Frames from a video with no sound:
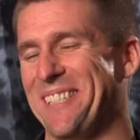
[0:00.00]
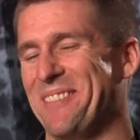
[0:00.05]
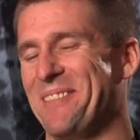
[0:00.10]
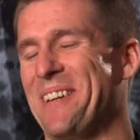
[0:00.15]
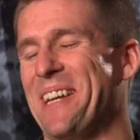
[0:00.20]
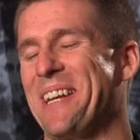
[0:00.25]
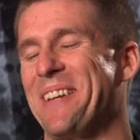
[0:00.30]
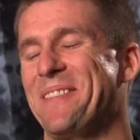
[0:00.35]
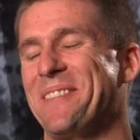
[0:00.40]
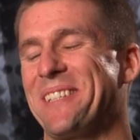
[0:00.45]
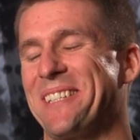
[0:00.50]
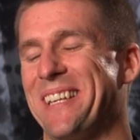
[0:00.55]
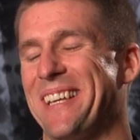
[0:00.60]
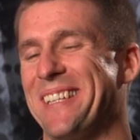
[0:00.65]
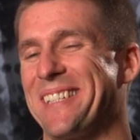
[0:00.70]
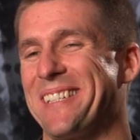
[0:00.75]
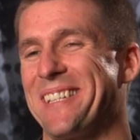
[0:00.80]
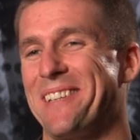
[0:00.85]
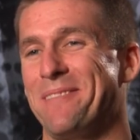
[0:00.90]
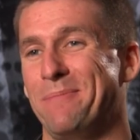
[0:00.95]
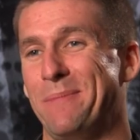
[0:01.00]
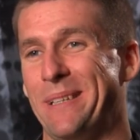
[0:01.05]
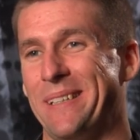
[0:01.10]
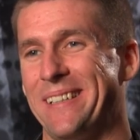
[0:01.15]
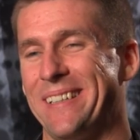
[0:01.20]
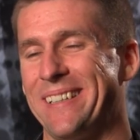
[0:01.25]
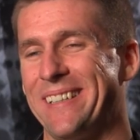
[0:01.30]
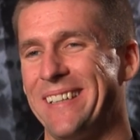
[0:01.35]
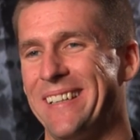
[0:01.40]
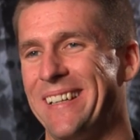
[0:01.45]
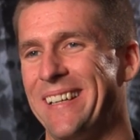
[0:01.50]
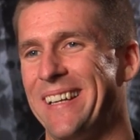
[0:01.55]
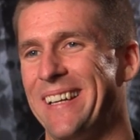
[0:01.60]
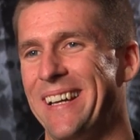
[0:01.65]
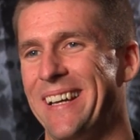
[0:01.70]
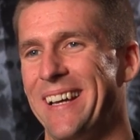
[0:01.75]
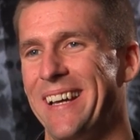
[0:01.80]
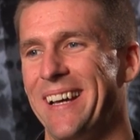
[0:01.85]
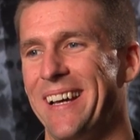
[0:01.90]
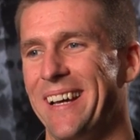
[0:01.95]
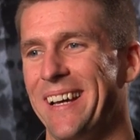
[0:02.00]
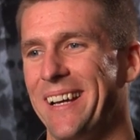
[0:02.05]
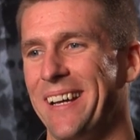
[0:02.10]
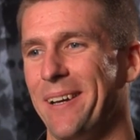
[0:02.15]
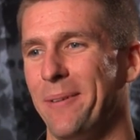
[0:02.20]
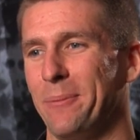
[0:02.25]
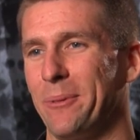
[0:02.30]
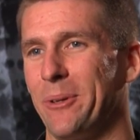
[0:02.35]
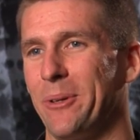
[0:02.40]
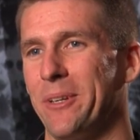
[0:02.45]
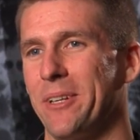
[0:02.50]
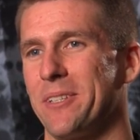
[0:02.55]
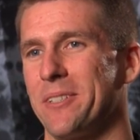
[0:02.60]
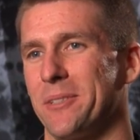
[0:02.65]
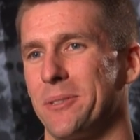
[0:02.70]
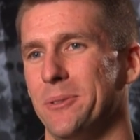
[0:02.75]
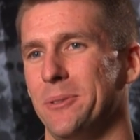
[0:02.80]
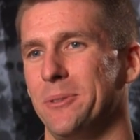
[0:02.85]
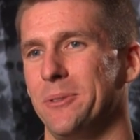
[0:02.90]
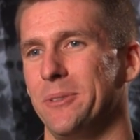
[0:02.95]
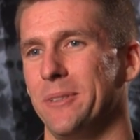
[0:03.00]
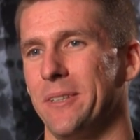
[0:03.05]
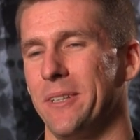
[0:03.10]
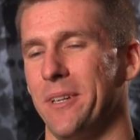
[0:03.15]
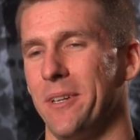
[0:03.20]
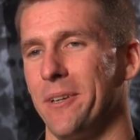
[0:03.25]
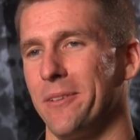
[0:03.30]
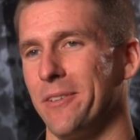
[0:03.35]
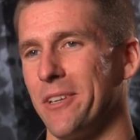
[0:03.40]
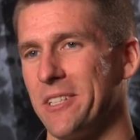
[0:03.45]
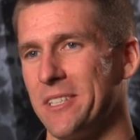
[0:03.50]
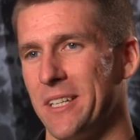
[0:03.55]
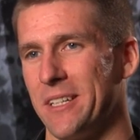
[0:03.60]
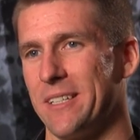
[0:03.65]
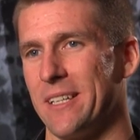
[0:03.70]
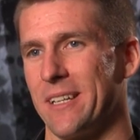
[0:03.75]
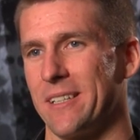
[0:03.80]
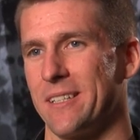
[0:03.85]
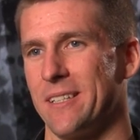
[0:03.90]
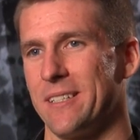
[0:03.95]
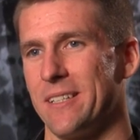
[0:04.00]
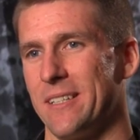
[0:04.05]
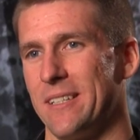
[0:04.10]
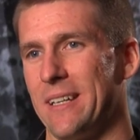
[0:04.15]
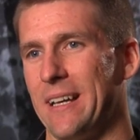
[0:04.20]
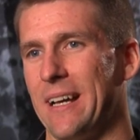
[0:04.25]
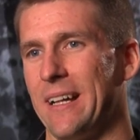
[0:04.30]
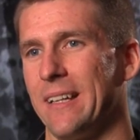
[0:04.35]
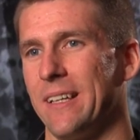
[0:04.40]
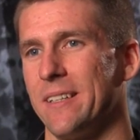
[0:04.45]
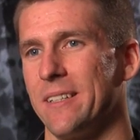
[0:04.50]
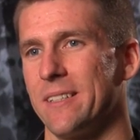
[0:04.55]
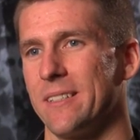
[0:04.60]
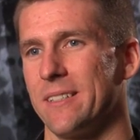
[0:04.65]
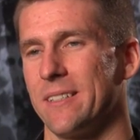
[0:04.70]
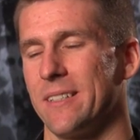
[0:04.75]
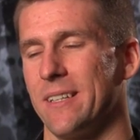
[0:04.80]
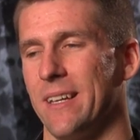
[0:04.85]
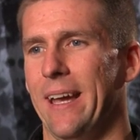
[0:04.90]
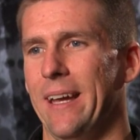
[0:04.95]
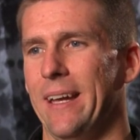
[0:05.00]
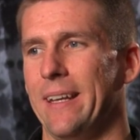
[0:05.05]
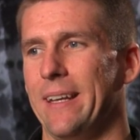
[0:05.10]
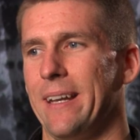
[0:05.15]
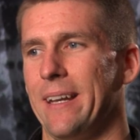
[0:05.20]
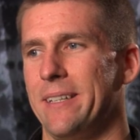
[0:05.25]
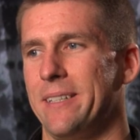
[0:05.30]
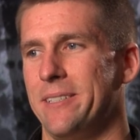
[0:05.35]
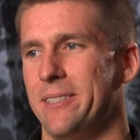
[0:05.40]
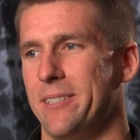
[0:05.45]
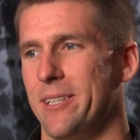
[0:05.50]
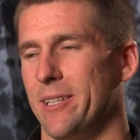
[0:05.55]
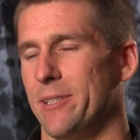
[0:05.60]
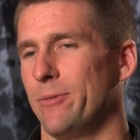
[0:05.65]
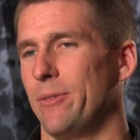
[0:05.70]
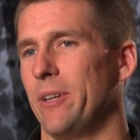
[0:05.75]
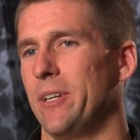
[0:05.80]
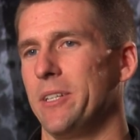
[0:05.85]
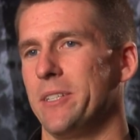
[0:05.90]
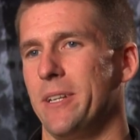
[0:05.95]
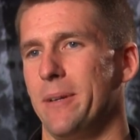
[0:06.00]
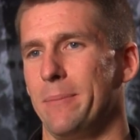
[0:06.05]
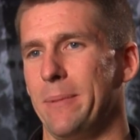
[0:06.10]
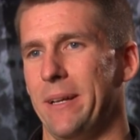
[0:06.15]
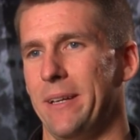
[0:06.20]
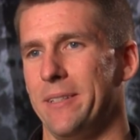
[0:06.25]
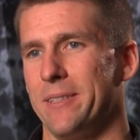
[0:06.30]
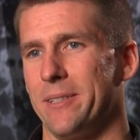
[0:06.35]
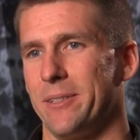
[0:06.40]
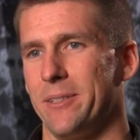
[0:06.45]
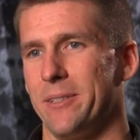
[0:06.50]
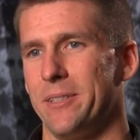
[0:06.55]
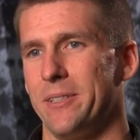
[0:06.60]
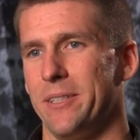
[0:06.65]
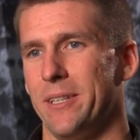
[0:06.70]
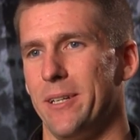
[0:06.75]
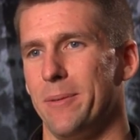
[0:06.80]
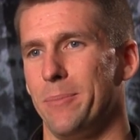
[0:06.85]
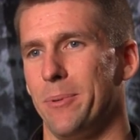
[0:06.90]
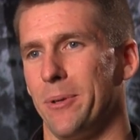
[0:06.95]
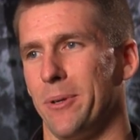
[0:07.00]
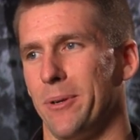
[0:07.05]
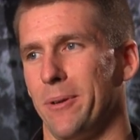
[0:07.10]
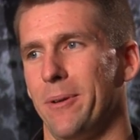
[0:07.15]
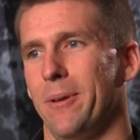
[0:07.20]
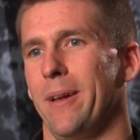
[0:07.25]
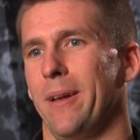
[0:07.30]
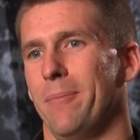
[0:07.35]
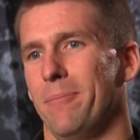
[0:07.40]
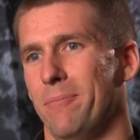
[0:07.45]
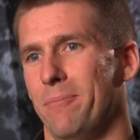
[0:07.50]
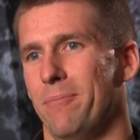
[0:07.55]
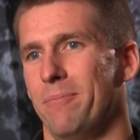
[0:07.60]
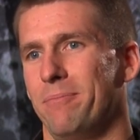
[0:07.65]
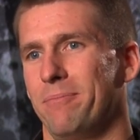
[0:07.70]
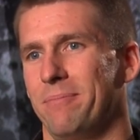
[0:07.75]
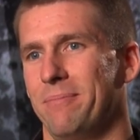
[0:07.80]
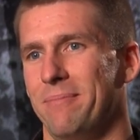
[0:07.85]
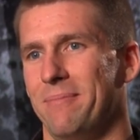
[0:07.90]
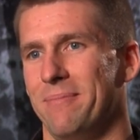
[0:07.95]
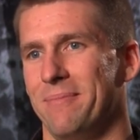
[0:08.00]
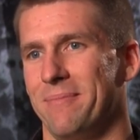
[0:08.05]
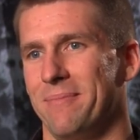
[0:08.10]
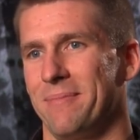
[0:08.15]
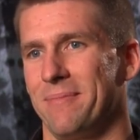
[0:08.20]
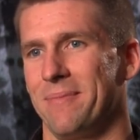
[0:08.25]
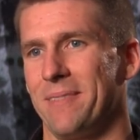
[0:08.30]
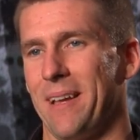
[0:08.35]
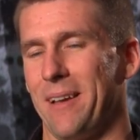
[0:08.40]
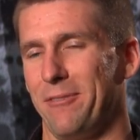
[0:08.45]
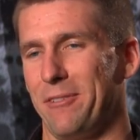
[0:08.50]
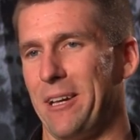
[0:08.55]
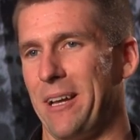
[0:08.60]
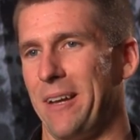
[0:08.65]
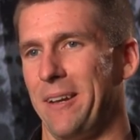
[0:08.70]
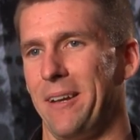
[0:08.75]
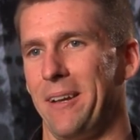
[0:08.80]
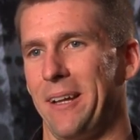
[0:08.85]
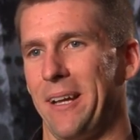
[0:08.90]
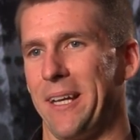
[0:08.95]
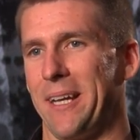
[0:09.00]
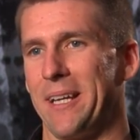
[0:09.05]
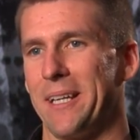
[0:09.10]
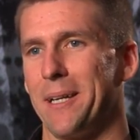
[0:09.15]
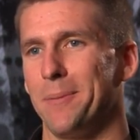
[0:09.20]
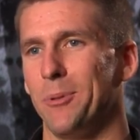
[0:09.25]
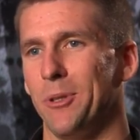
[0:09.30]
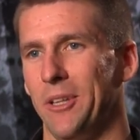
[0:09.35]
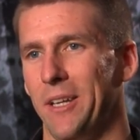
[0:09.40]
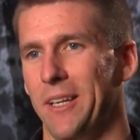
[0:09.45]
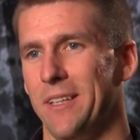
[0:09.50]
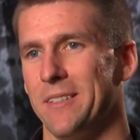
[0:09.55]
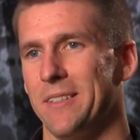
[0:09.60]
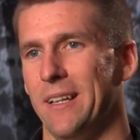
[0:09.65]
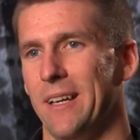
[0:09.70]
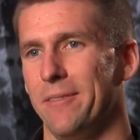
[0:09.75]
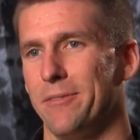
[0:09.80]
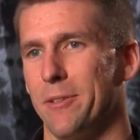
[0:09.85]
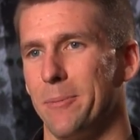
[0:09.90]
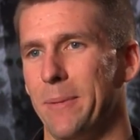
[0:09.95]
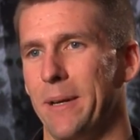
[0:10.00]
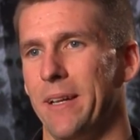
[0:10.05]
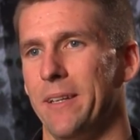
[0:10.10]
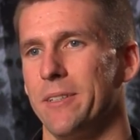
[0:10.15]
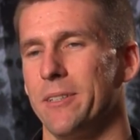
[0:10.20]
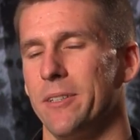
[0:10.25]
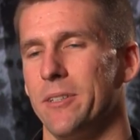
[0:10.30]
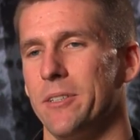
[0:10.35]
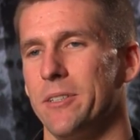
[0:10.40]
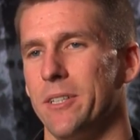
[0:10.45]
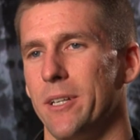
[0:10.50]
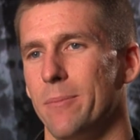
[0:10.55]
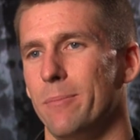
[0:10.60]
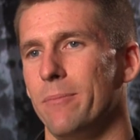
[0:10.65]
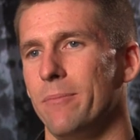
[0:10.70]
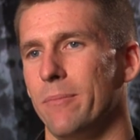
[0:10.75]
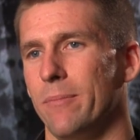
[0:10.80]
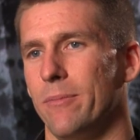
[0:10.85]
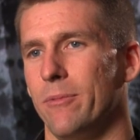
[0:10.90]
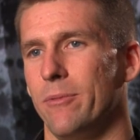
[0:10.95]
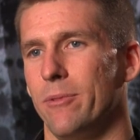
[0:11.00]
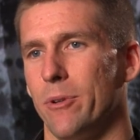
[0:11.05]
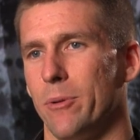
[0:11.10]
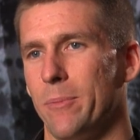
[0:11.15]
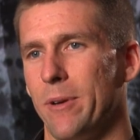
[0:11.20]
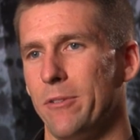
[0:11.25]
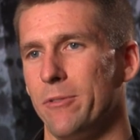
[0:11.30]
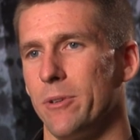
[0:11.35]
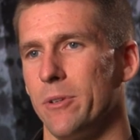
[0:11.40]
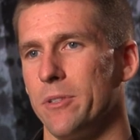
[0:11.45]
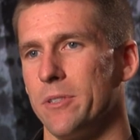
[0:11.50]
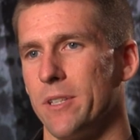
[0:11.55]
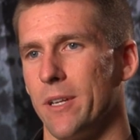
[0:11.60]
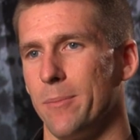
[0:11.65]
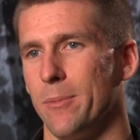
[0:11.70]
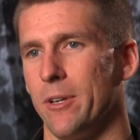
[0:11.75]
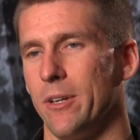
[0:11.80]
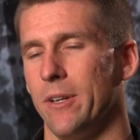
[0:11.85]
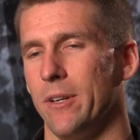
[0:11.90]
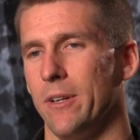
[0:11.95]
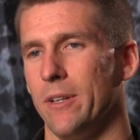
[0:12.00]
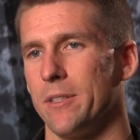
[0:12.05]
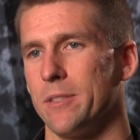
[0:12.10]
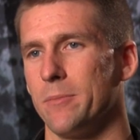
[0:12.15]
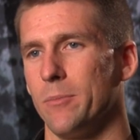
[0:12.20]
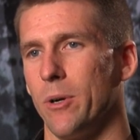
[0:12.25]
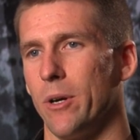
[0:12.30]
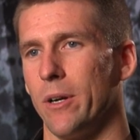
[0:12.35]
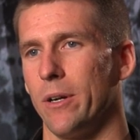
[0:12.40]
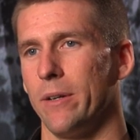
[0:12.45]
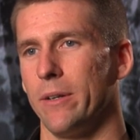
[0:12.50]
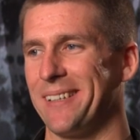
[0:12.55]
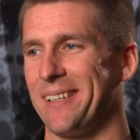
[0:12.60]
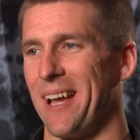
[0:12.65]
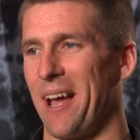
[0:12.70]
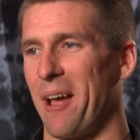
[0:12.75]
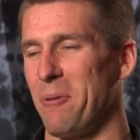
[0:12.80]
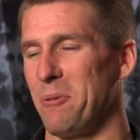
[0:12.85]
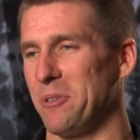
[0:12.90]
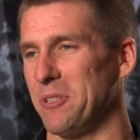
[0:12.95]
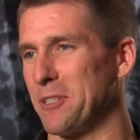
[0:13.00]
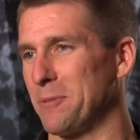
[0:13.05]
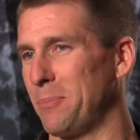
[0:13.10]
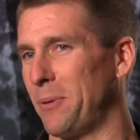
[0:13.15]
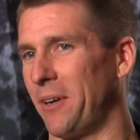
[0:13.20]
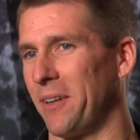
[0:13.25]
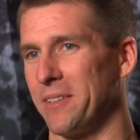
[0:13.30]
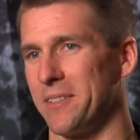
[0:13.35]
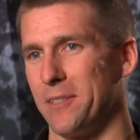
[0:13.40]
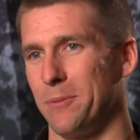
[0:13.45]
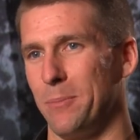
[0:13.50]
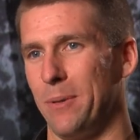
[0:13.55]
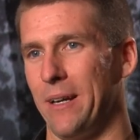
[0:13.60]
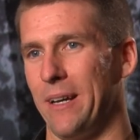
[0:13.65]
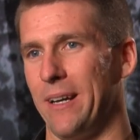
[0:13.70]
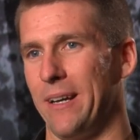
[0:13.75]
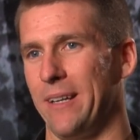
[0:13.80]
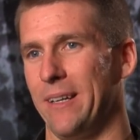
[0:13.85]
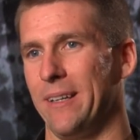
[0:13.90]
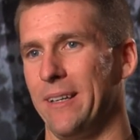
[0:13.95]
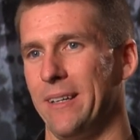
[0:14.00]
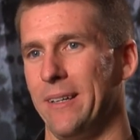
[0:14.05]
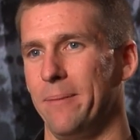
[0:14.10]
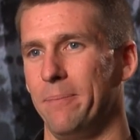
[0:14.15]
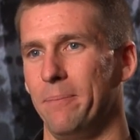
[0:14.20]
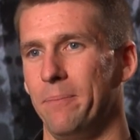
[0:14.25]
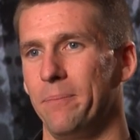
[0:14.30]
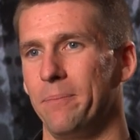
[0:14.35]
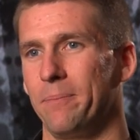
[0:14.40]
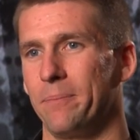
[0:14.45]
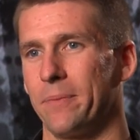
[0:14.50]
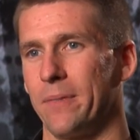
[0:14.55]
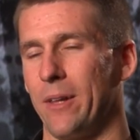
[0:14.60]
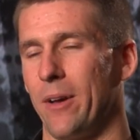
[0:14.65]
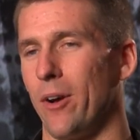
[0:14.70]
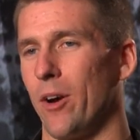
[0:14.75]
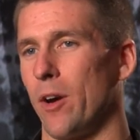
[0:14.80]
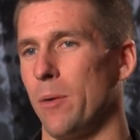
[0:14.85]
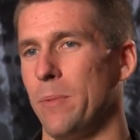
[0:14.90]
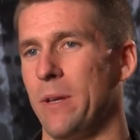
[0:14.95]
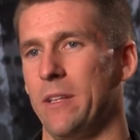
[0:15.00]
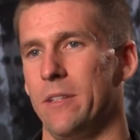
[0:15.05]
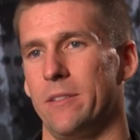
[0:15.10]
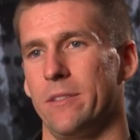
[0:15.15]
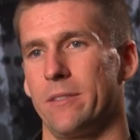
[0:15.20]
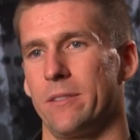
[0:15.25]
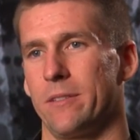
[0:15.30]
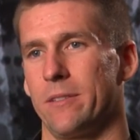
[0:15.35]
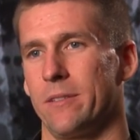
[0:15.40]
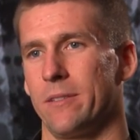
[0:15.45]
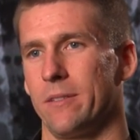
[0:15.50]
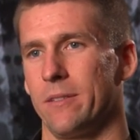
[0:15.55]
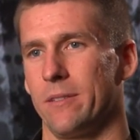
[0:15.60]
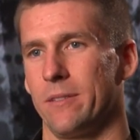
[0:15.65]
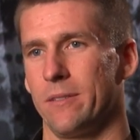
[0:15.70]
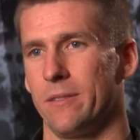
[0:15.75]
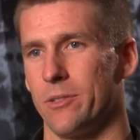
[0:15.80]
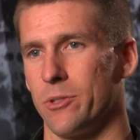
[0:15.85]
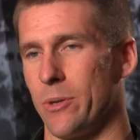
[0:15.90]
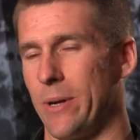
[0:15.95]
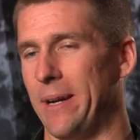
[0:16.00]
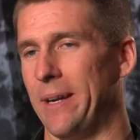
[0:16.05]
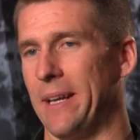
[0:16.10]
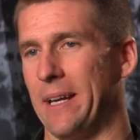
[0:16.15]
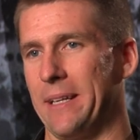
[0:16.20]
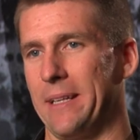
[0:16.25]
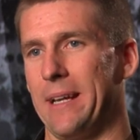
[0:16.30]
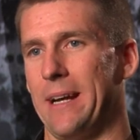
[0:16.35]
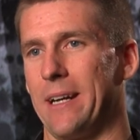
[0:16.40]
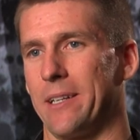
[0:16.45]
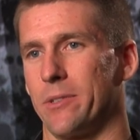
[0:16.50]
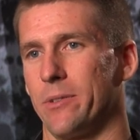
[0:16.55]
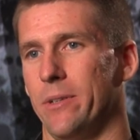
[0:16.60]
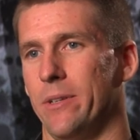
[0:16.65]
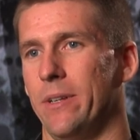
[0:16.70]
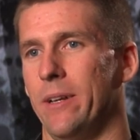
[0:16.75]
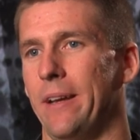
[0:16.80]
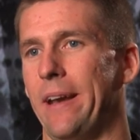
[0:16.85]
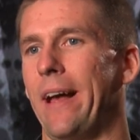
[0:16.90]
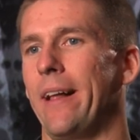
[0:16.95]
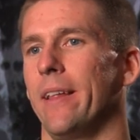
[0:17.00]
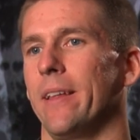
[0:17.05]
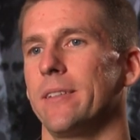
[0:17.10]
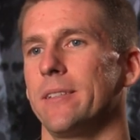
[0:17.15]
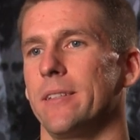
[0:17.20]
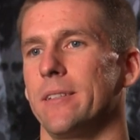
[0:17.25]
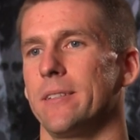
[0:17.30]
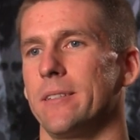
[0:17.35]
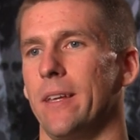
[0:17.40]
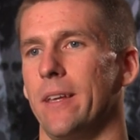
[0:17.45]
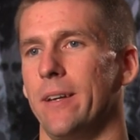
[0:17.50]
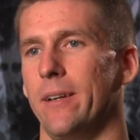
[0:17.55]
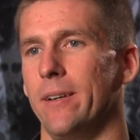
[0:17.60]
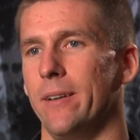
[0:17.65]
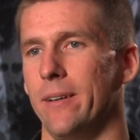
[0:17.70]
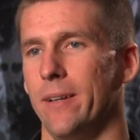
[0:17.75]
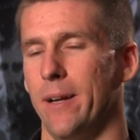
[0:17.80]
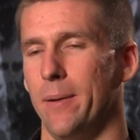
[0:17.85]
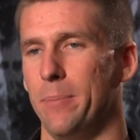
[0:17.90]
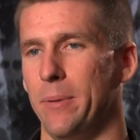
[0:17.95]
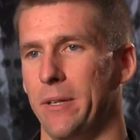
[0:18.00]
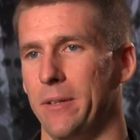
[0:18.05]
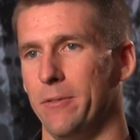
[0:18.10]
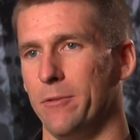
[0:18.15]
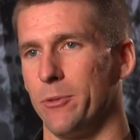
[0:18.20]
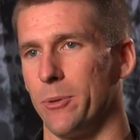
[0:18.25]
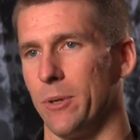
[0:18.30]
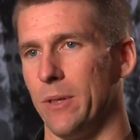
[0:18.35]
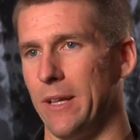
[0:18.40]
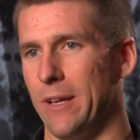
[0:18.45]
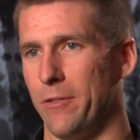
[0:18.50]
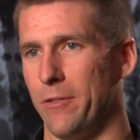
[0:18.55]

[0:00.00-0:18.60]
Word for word: So my name uh, Steve Bitner. Uh, I'm going to school at the University of Texas at Dallas, and I just finished up my internship, or am, I've got like a couple days left of my internship for my first summer here at SMART. I was sponsored by um, the Army's Training and Doctrine Analysis Center up in Fort